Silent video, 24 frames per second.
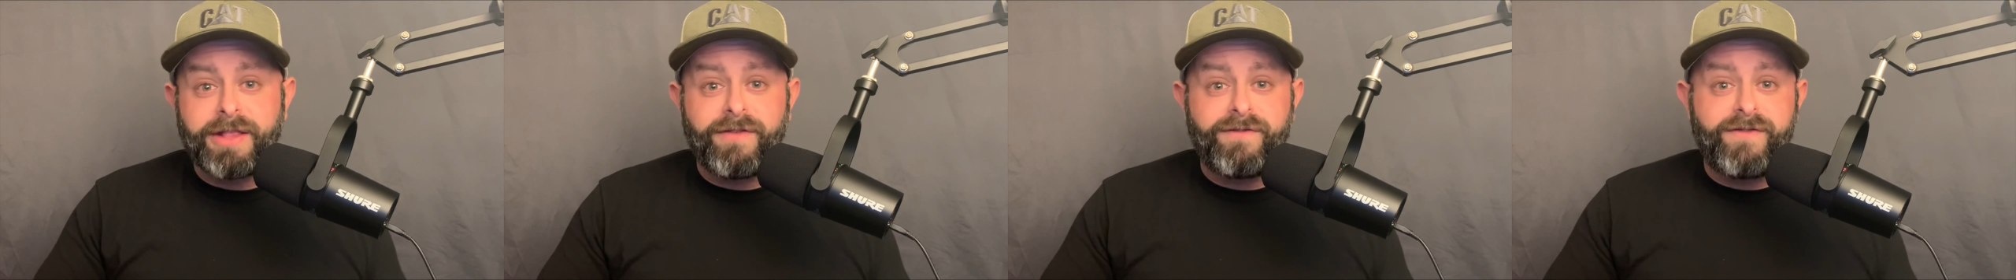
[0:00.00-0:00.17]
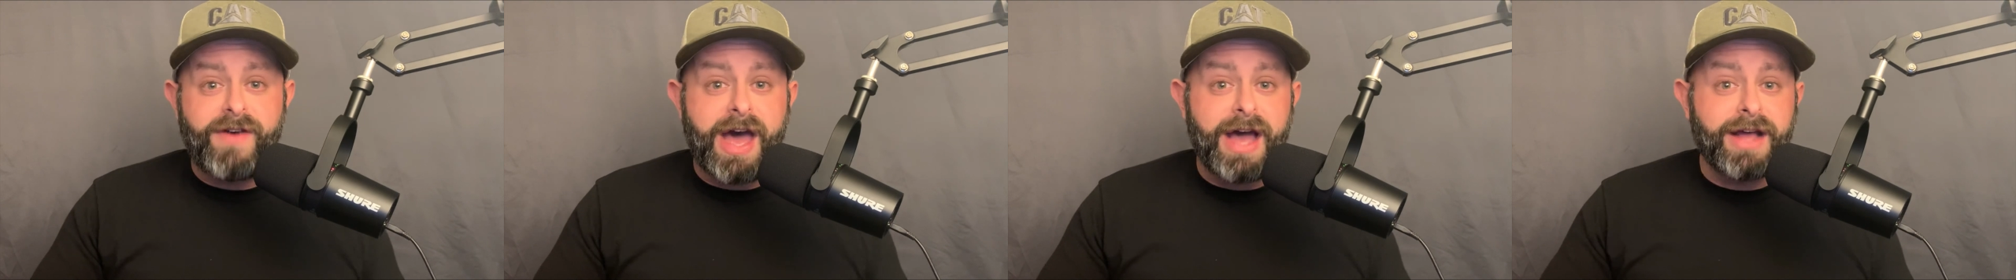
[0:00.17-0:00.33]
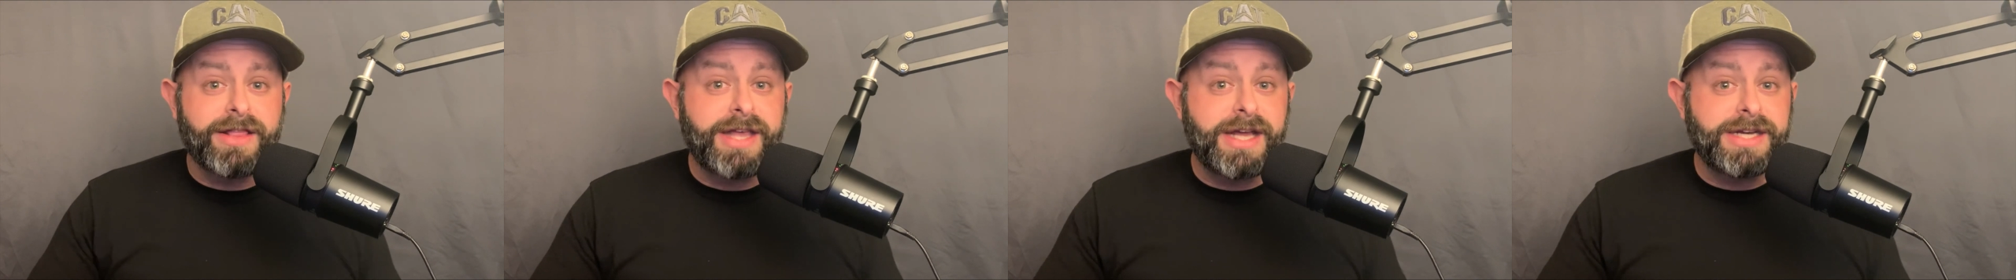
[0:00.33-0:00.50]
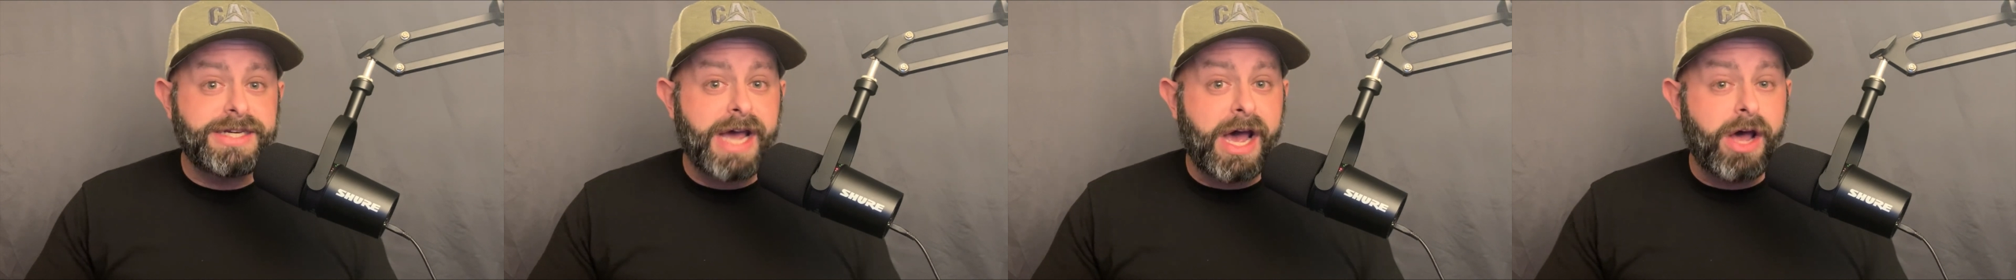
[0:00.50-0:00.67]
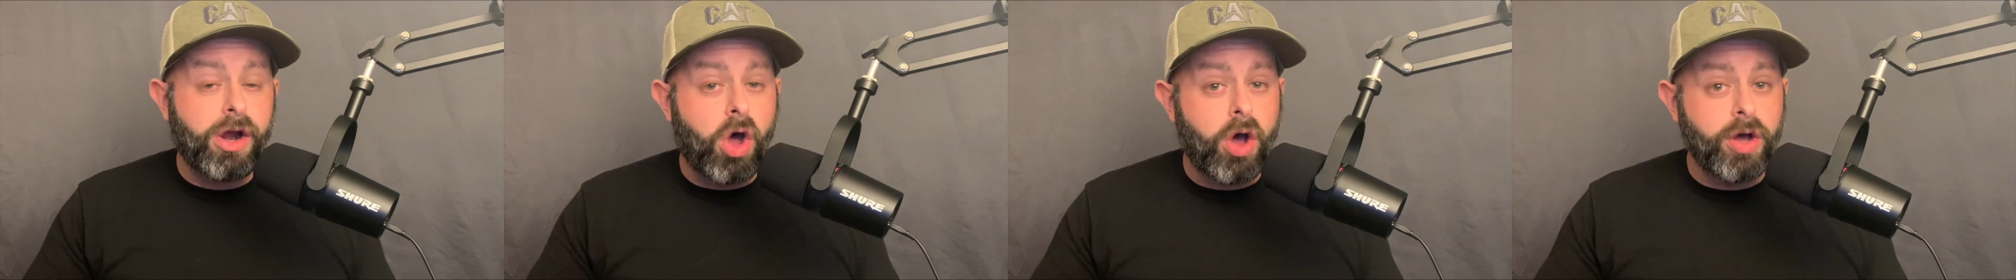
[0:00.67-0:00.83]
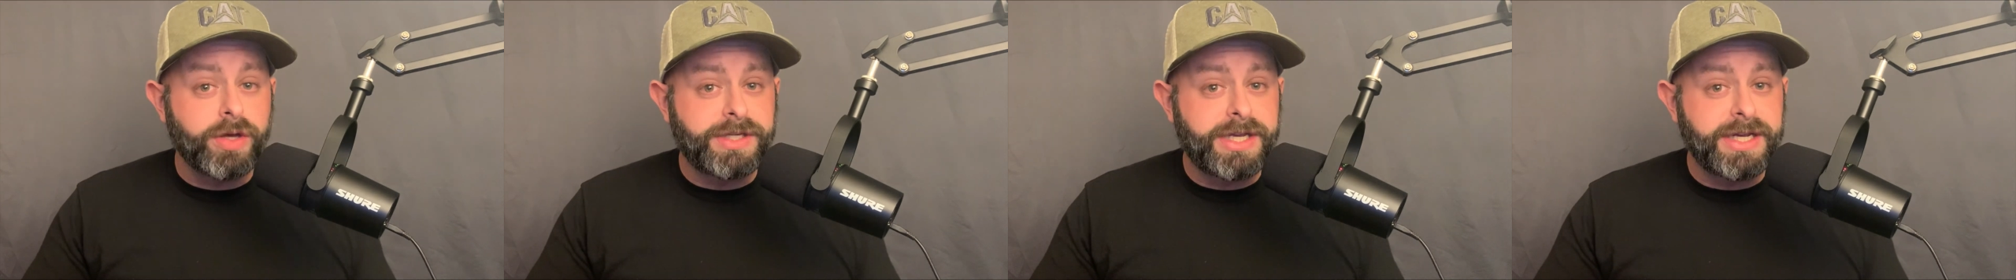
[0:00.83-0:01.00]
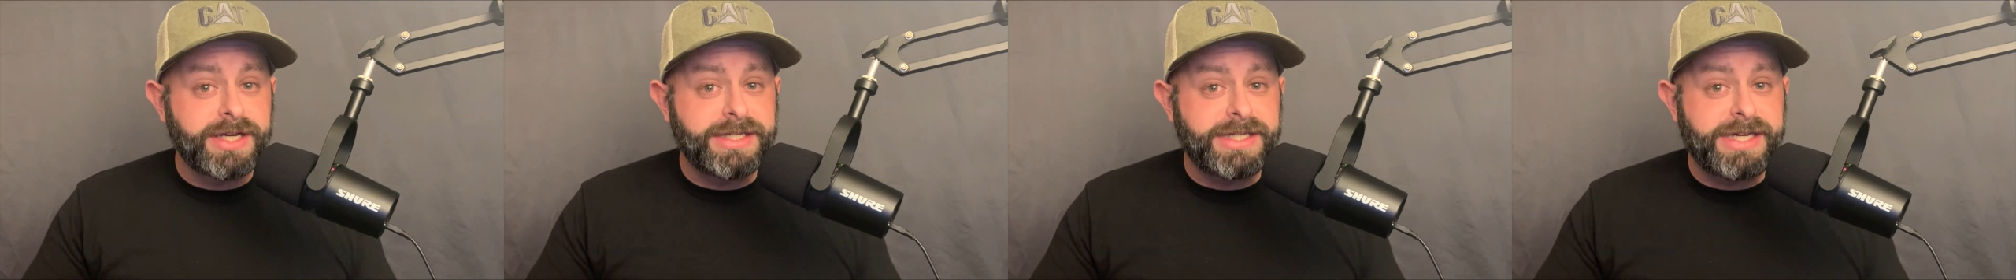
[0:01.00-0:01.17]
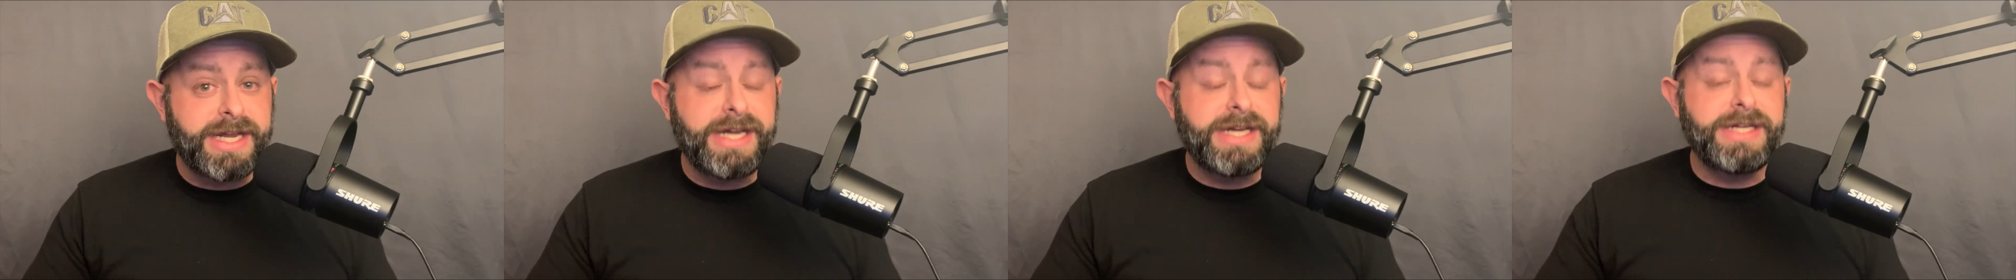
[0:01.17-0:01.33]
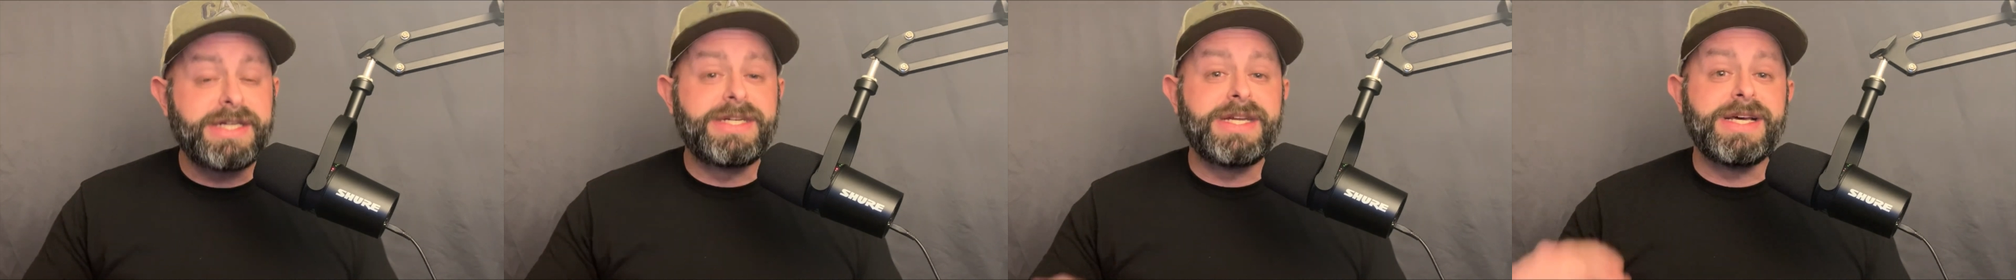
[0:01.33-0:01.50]
the fact that Town Hall
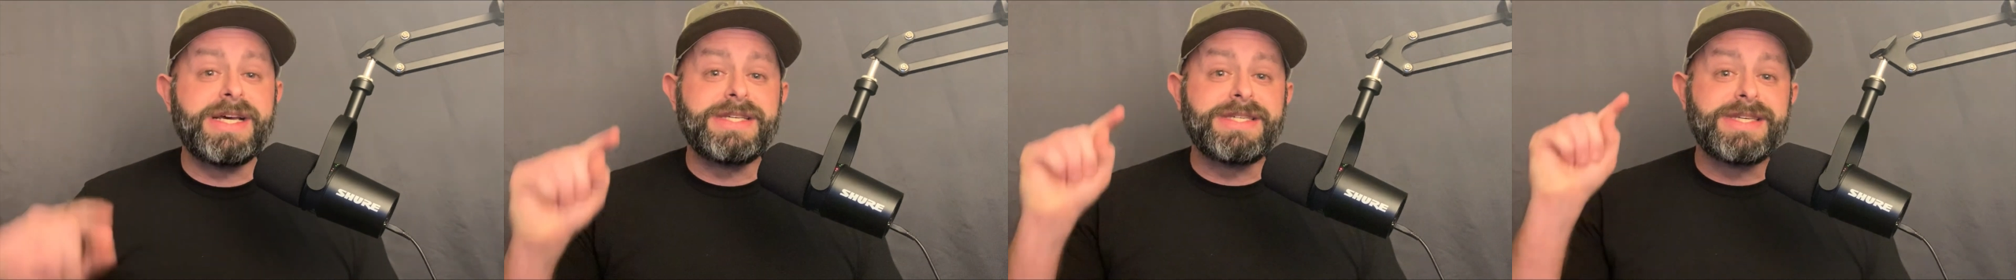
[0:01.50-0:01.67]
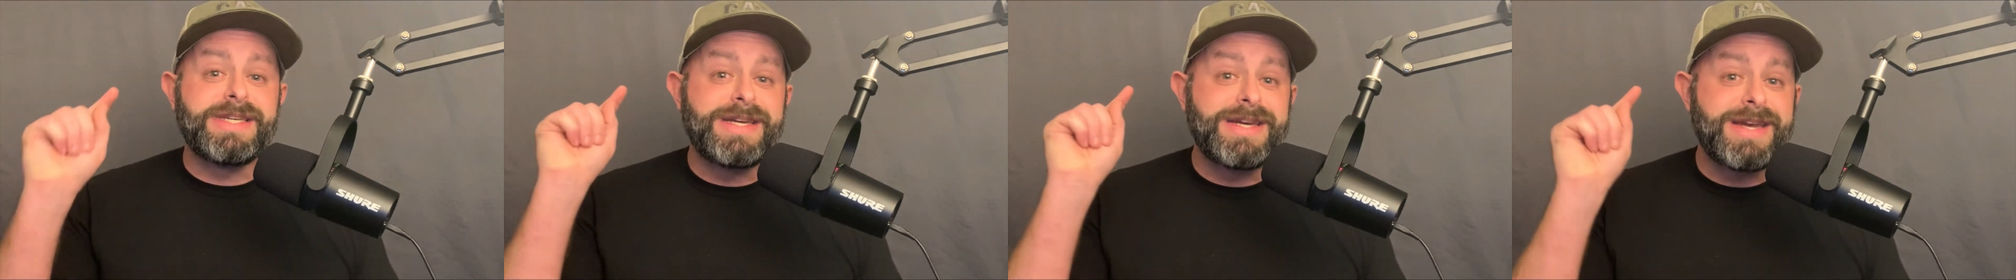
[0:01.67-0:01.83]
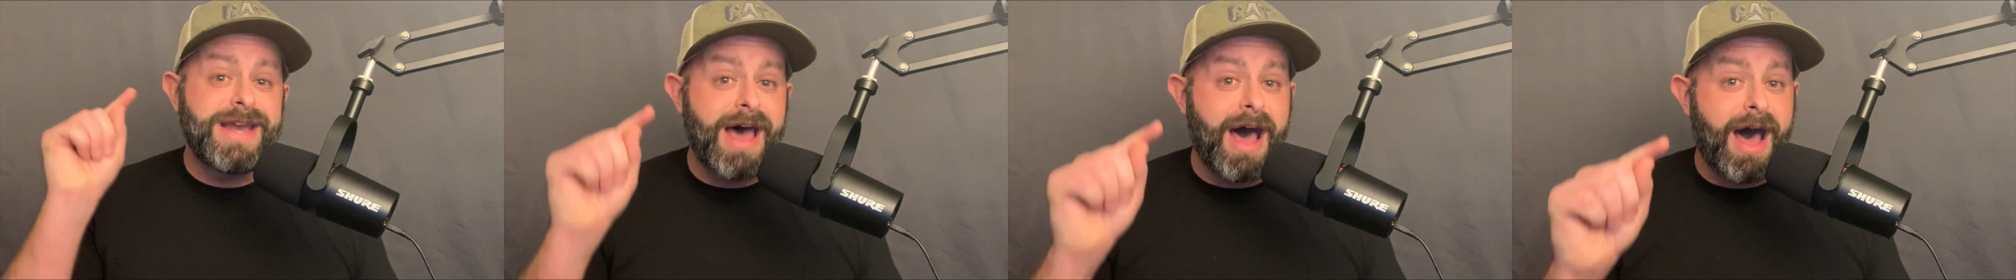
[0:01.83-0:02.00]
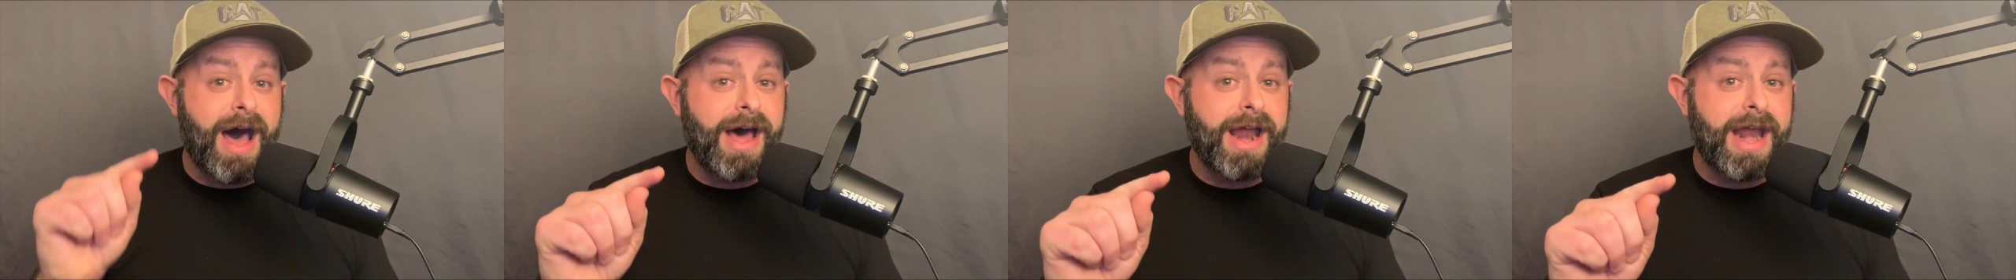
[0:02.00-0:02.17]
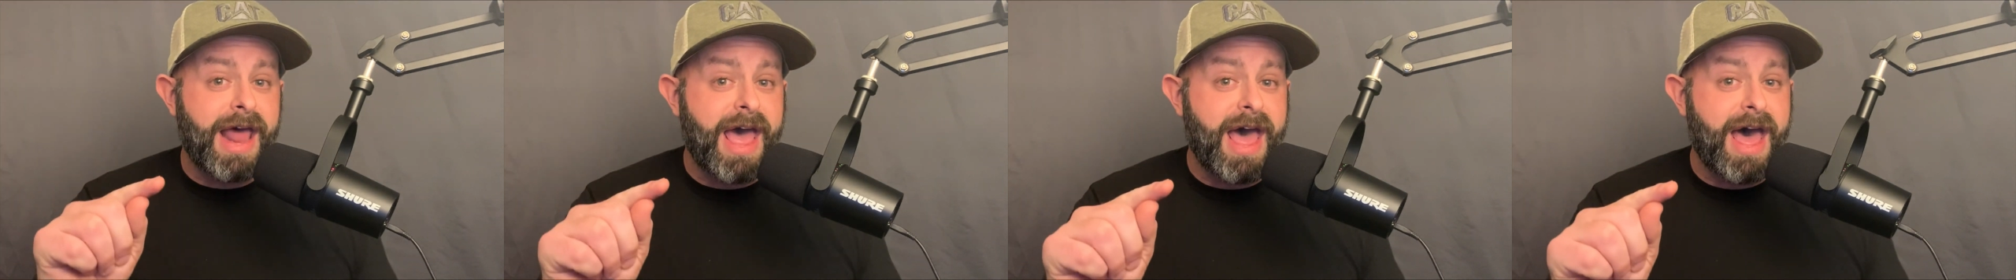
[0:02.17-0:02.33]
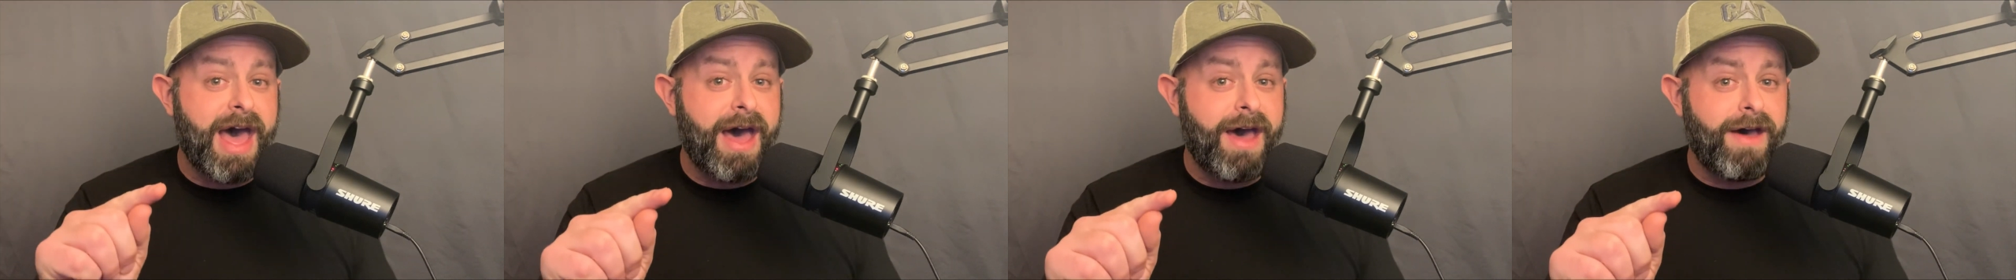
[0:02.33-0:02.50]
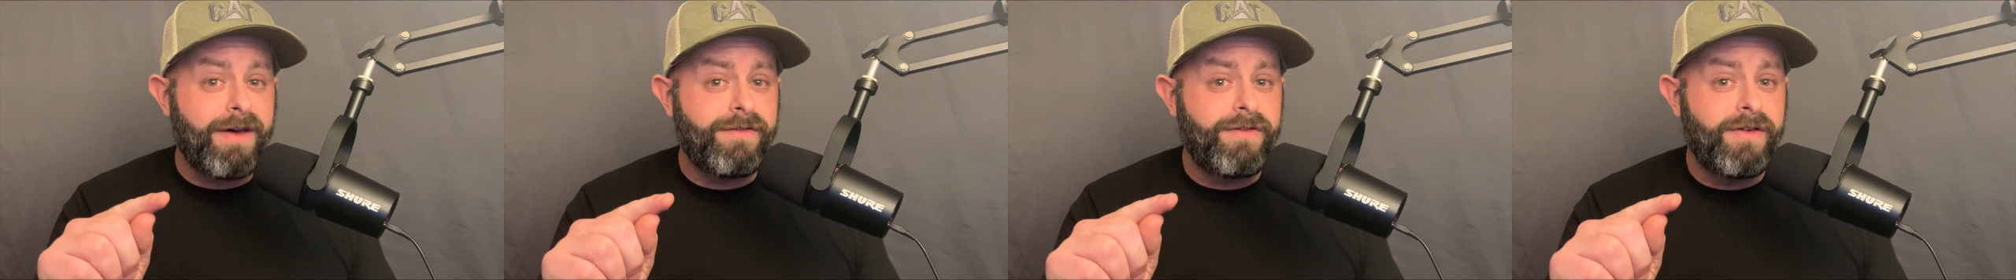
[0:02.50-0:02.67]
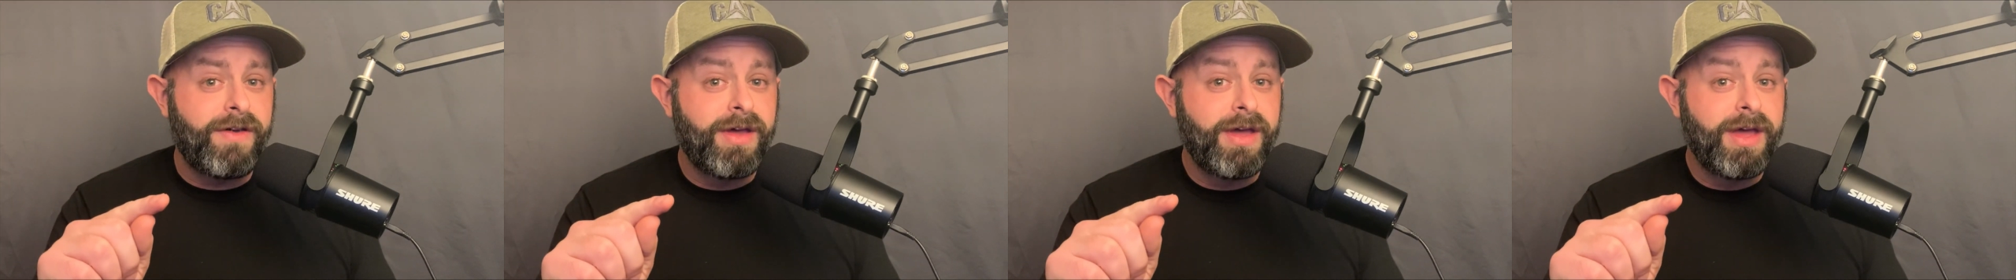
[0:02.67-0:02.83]
16 does not have